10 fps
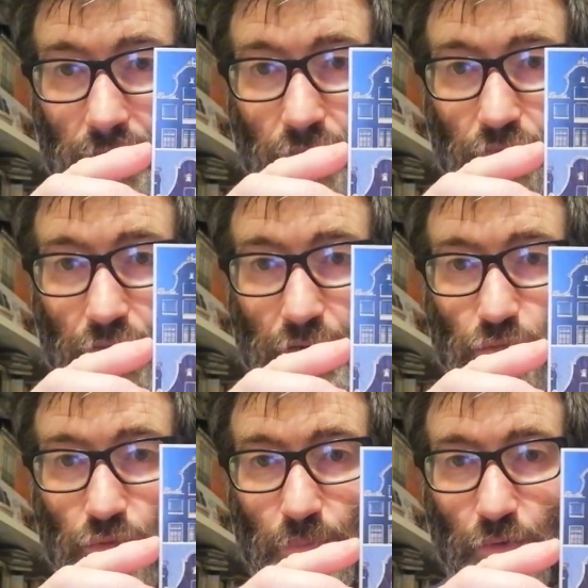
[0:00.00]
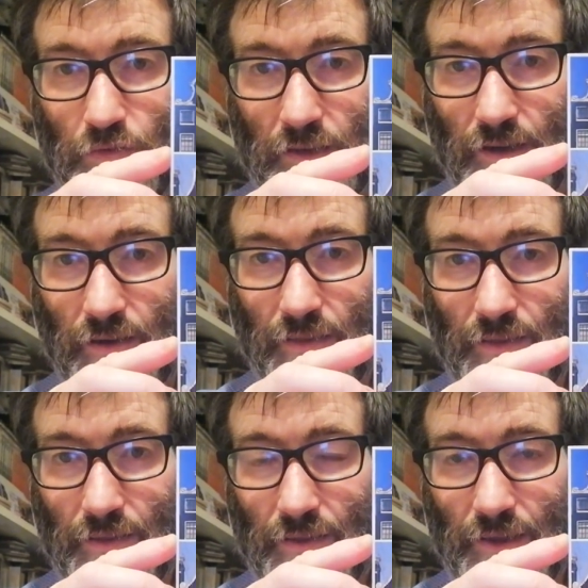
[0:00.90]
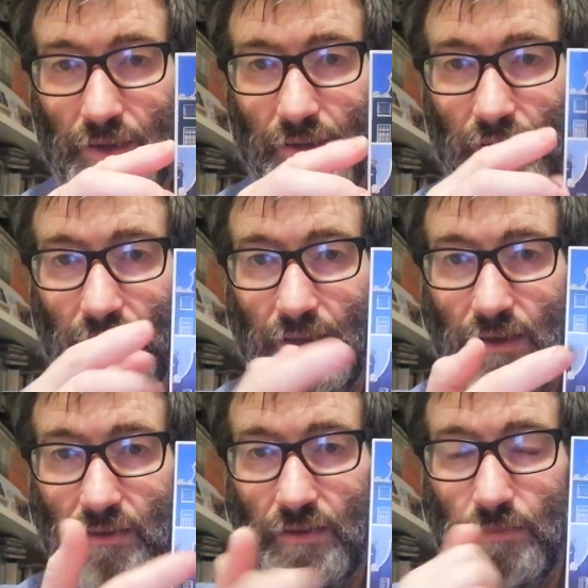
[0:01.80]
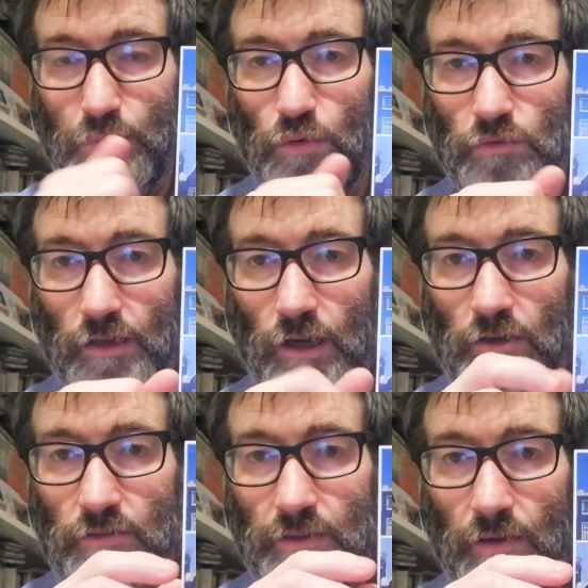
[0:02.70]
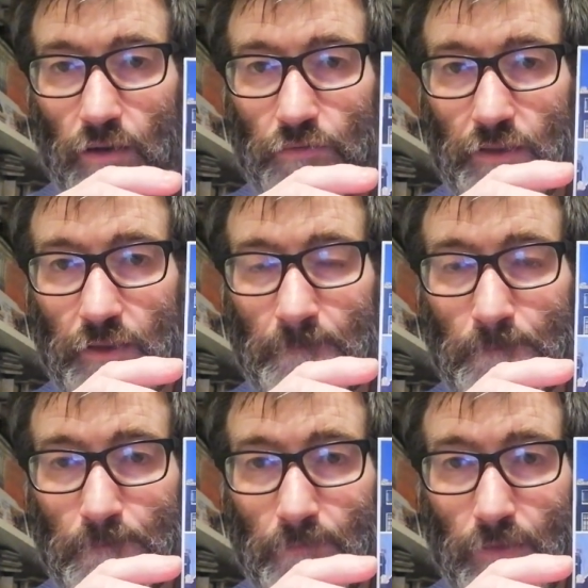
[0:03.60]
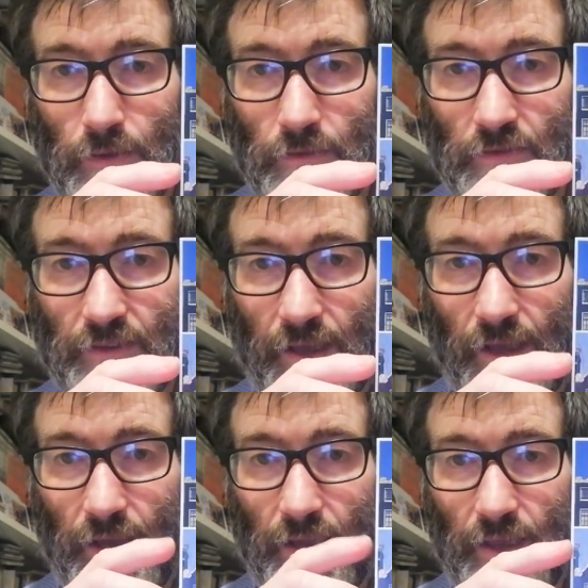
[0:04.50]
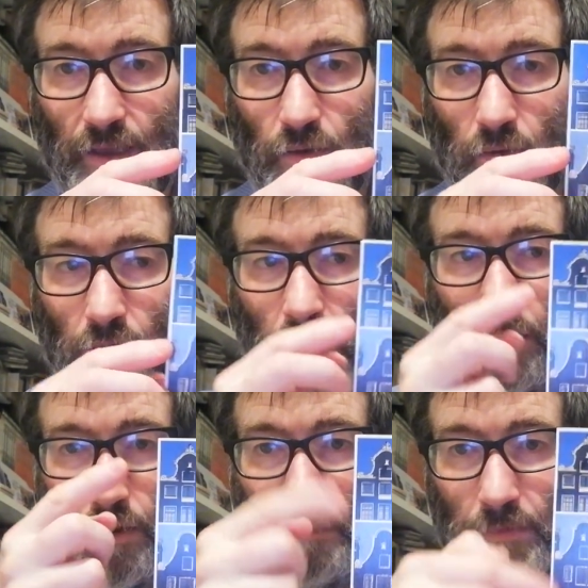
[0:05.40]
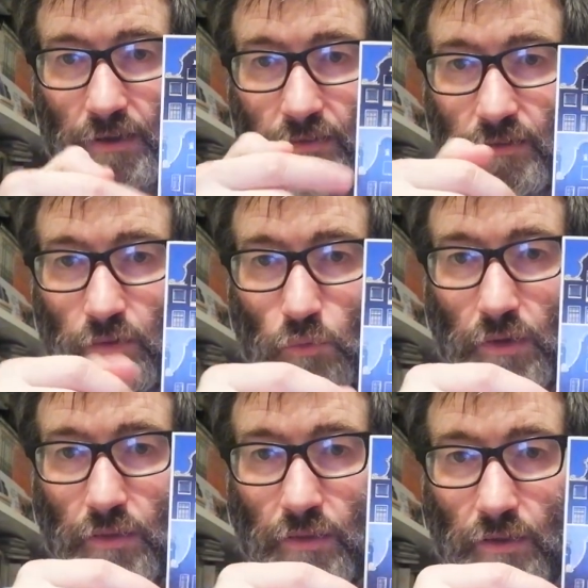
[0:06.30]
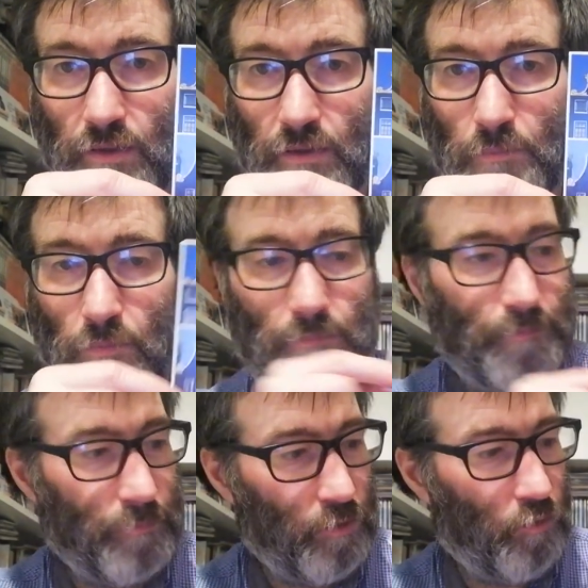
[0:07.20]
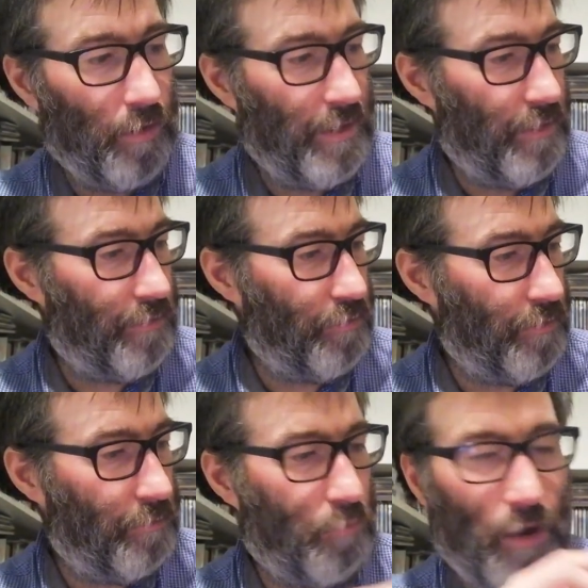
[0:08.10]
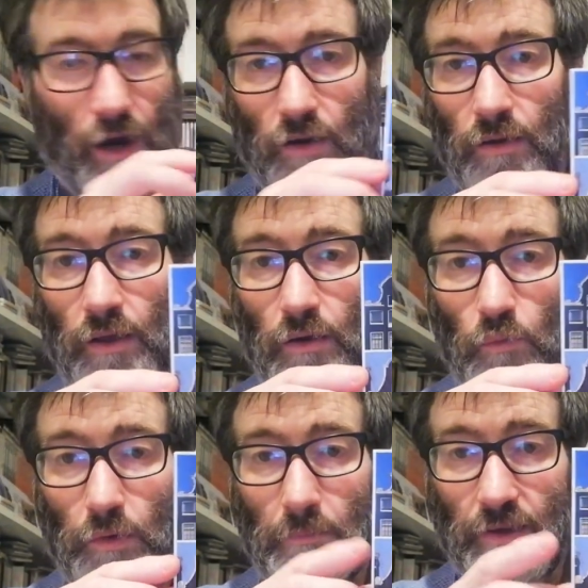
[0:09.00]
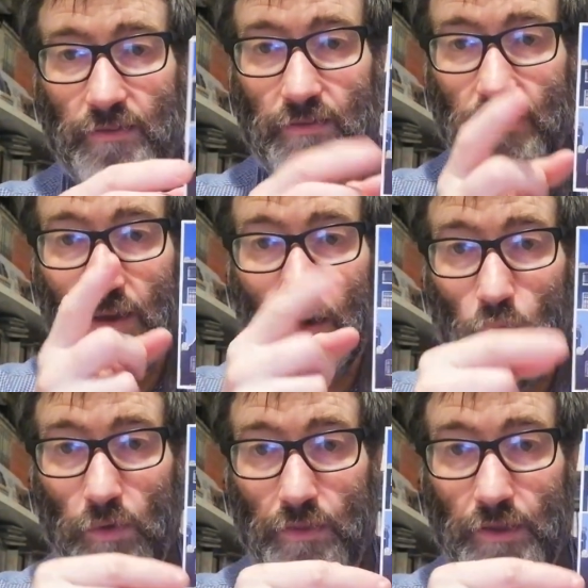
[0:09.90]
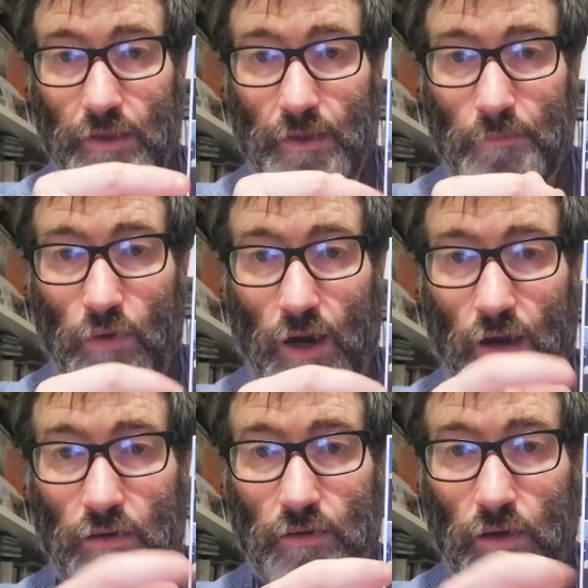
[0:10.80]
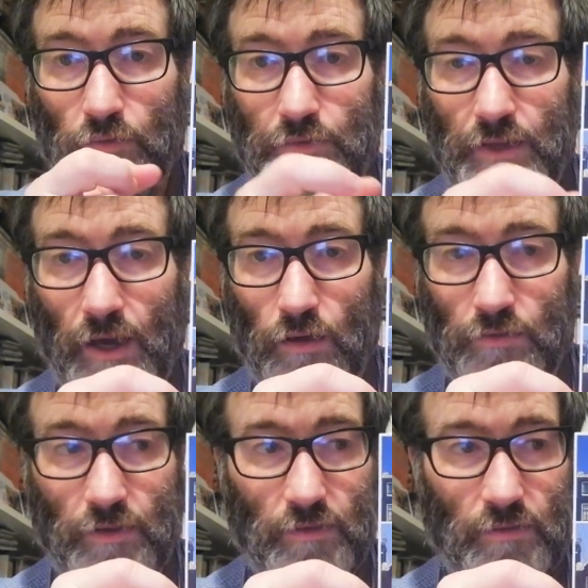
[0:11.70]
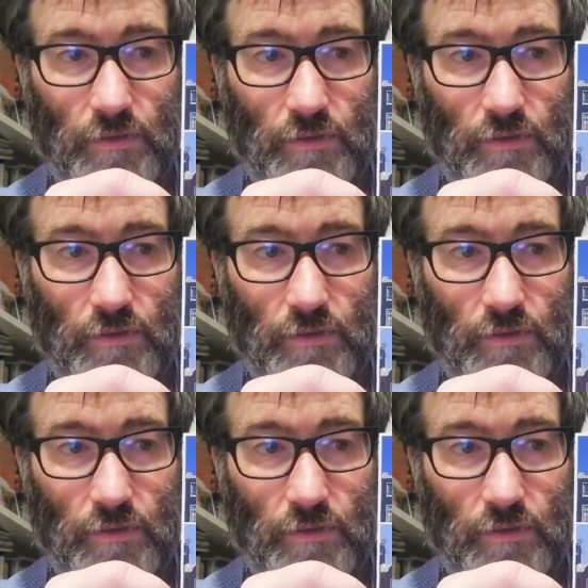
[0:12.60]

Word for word: It's a very cool postcard, and I like the blue tone of the, the sky mixed with the gray, the brown mixed with the brown of the houses.